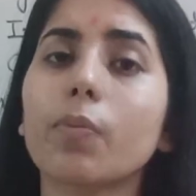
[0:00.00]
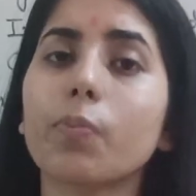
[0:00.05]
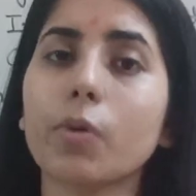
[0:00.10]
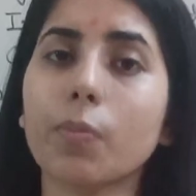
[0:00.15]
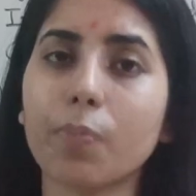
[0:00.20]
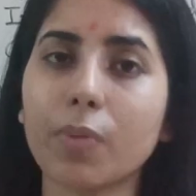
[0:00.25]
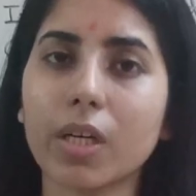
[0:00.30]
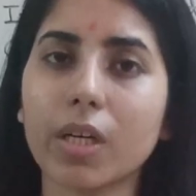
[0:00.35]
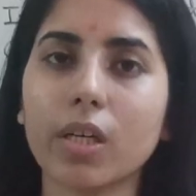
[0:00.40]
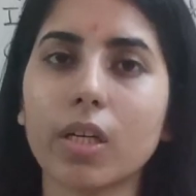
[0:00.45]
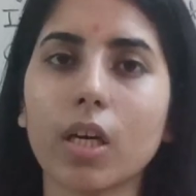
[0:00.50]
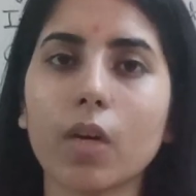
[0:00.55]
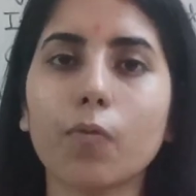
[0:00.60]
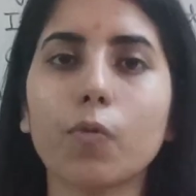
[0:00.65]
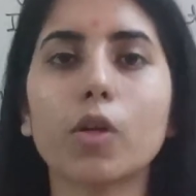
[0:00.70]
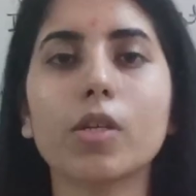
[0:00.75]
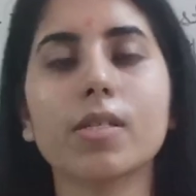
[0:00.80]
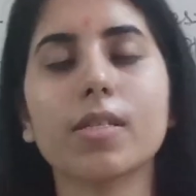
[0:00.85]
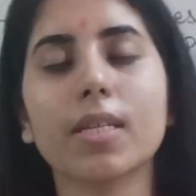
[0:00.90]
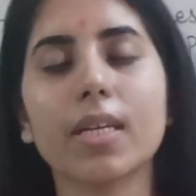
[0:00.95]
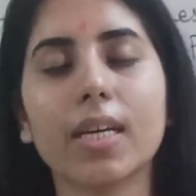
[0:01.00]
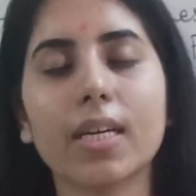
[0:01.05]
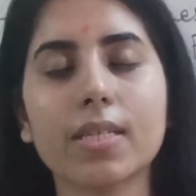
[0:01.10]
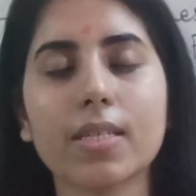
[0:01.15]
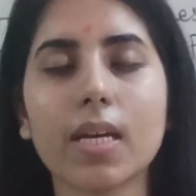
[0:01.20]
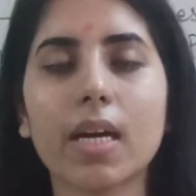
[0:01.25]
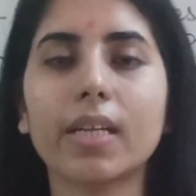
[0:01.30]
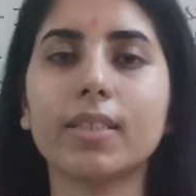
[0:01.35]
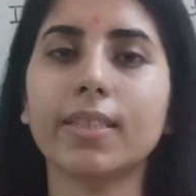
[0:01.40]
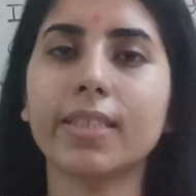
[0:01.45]
preparing for
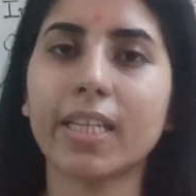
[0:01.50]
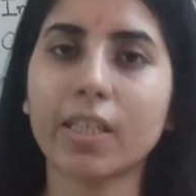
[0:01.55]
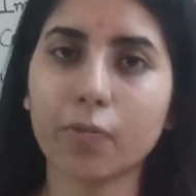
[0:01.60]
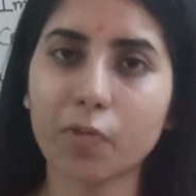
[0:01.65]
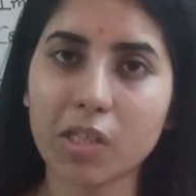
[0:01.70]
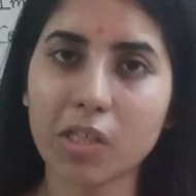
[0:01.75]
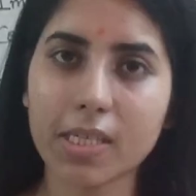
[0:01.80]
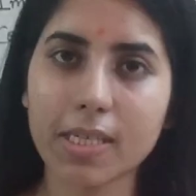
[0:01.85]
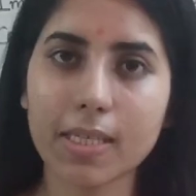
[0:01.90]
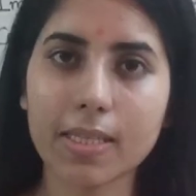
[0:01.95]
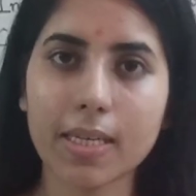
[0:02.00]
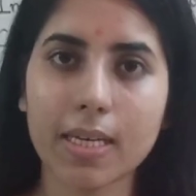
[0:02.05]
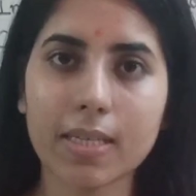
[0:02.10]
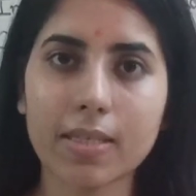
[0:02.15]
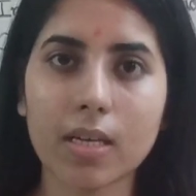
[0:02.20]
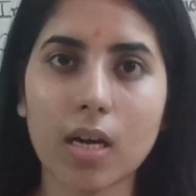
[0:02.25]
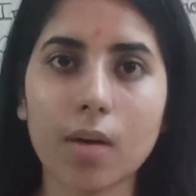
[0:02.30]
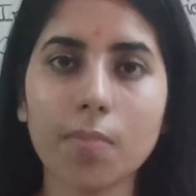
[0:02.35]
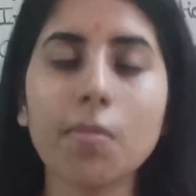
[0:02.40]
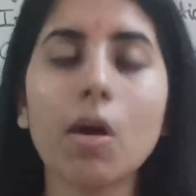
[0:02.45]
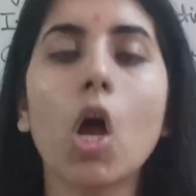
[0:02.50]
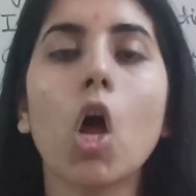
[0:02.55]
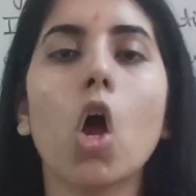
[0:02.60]
CSIR NET Physics exam